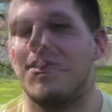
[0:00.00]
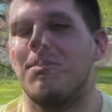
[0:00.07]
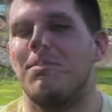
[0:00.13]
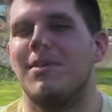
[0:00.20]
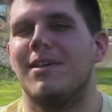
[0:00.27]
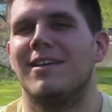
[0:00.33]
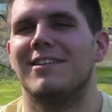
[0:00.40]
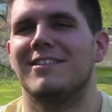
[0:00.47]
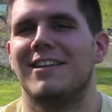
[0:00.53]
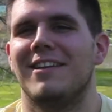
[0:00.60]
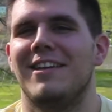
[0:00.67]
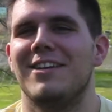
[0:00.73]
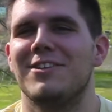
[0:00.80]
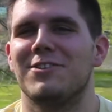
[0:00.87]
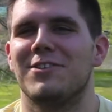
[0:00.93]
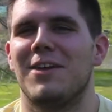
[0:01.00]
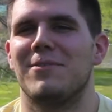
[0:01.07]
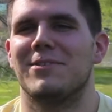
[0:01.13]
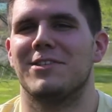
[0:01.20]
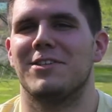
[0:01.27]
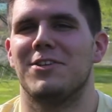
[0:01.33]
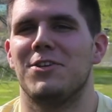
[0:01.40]
Because initially I was
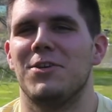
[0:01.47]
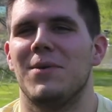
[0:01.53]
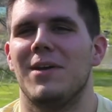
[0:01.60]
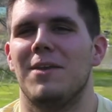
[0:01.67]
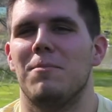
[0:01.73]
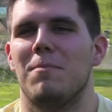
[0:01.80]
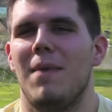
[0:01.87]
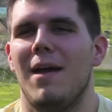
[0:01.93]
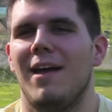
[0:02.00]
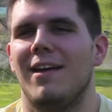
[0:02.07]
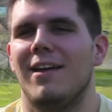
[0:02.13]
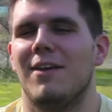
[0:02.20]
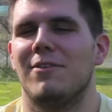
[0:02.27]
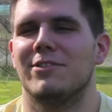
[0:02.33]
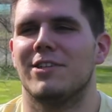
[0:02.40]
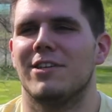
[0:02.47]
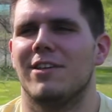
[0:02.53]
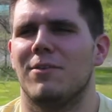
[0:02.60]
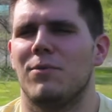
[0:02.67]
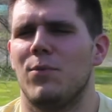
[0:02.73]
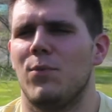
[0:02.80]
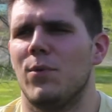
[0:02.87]
gonna do it in May.
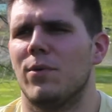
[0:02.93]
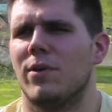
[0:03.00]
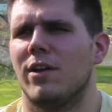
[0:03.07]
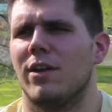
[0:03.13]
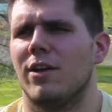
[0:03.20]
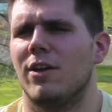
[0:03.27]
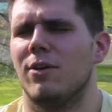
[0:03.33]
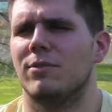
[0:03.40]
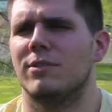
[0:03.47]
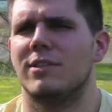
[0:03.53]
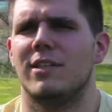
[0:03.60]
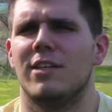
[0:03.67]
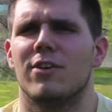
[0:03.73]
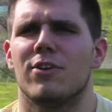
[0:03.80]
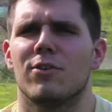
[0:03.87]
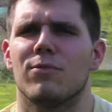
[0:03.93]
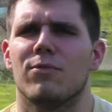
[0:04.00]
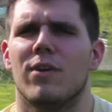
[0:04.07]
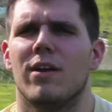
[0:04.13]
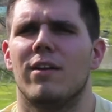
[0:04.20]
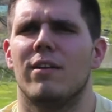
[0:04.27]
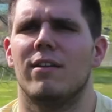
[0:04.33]
We were gonna go see her
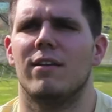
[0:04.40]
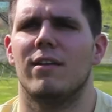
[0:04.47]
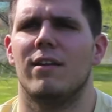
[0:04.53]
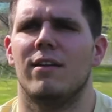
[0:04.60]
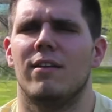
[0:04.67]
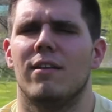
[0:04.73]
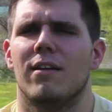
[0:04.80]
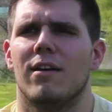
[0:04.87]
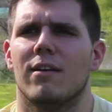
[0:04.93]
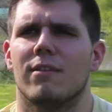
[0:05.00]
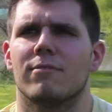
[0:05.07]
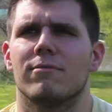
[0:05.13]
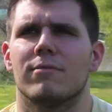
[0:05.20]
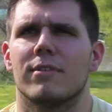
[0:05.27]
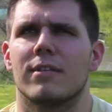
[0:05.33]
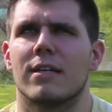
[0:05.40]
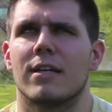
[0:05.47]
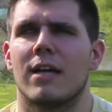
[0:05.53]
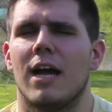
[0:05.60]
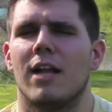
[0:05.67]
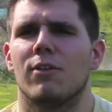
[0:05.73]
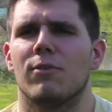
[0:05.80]
friend in
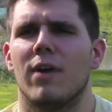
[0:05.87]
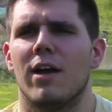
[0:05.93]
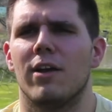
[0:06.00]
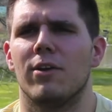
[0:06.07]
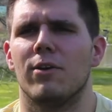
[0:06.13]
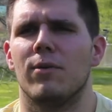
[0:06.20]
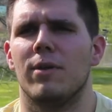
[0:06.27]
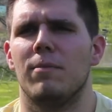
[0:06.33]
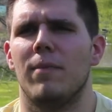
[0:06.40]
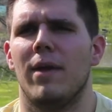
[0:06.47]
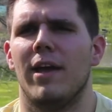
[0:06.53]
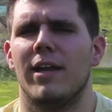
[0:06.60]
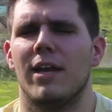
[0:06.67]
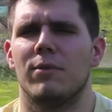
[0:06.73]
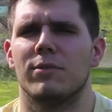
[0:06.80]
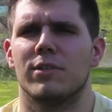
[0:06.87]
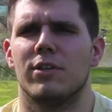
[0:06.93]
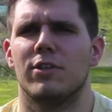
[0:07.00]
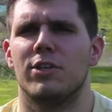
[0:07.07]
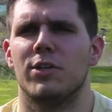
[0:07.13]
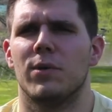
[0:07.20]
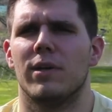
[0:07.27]
Colorado in May, and I was gonna
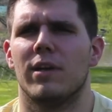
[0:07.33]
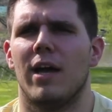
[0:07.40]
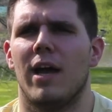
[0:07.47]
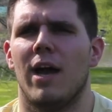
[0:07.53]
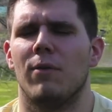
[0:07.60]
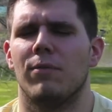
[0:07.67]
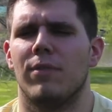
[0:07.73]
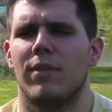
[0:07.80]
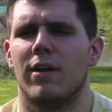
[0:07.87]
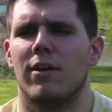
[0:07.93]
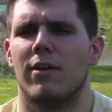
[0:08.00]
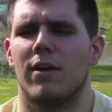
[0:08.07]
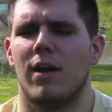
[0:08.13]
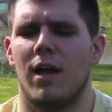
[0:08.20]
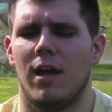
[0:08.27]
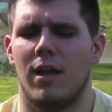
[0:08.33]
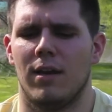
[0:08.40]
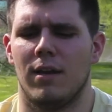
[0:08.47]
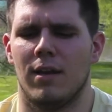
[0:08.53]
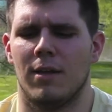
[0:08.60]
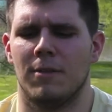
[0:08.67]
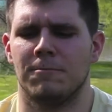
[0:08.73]
do it out there
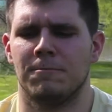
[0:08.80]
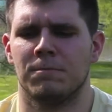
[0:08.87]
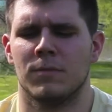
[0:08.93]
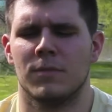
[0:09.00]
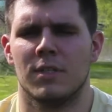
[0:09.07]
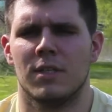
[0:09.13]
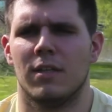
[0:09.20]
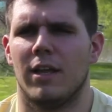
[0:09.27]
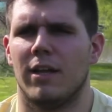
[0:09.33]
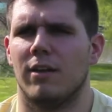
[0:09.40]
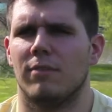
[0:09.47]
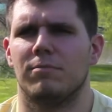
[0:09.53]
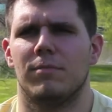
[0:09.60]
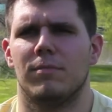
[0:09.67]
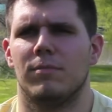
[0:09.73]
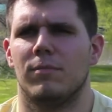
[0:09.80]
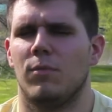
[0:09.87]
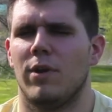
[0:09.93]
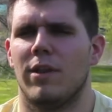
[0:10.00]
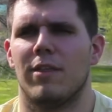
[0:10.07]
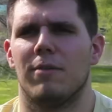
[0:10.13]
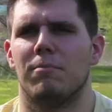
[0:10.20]
on like
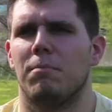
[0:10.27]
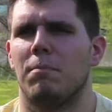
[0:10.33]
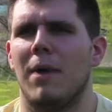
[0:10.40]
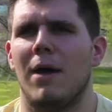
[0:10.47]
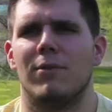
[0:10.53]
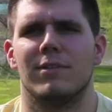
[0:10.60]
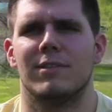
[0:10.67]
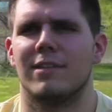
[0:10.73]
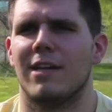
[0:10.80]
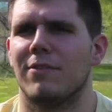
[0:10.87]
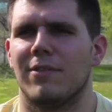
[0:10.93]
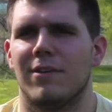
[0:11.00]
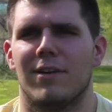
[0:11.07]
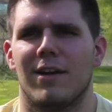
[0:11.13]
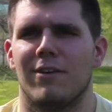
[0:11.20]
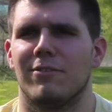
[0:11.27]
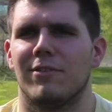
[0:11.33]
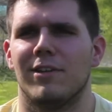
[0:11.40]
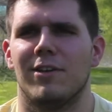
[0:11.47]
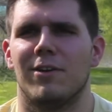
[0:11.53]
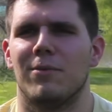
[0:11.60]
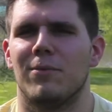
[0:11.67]
one of the mountains out there. I don't
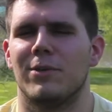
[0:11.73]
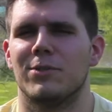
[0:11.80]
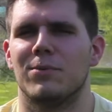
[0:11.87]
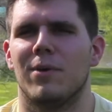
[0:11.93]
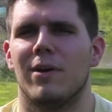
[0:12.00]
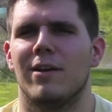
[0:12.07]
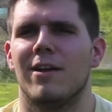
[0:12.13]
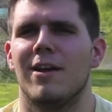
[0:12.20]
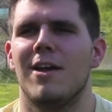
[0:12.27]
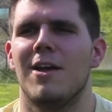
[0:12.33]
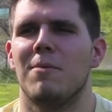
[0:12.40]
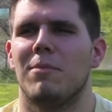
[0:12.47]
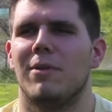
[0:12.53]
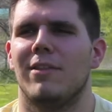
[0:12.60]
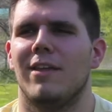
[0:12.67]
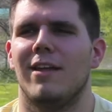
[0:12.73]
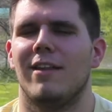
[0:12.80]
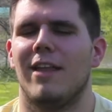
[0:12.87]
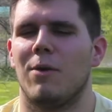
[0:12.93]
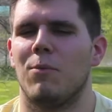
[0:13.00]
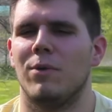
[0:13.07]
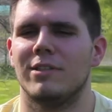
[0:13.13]
really know which one. But then,
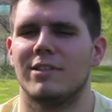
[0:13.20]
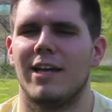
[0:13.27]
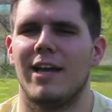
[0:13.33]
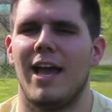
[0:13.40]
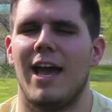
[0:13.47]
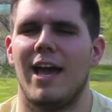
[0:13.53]
like, once I